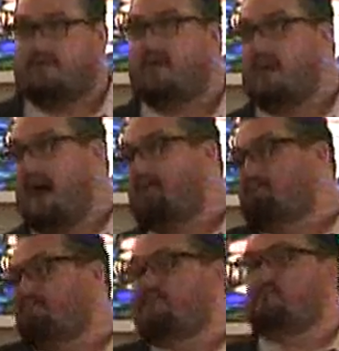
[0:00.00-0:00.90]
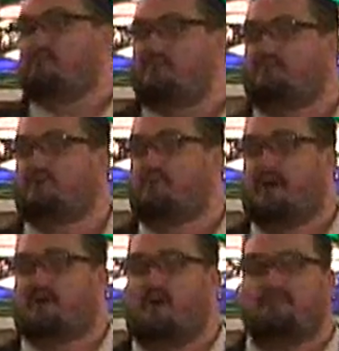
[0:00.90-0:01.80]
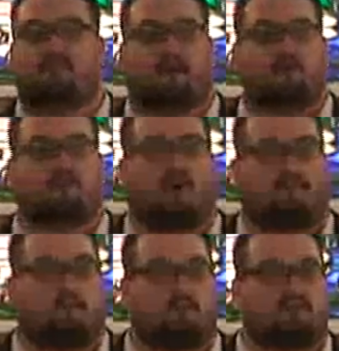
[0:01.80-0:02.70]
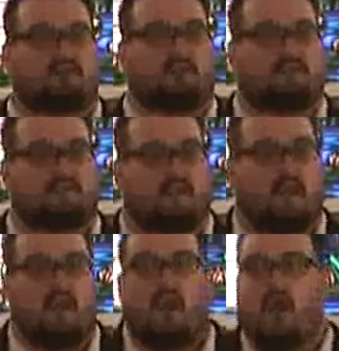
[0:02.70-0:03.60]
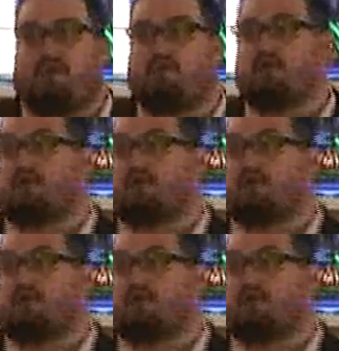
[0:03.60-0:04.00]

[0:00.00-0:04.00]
then you, you know, my covenant, my new covenant will cease. If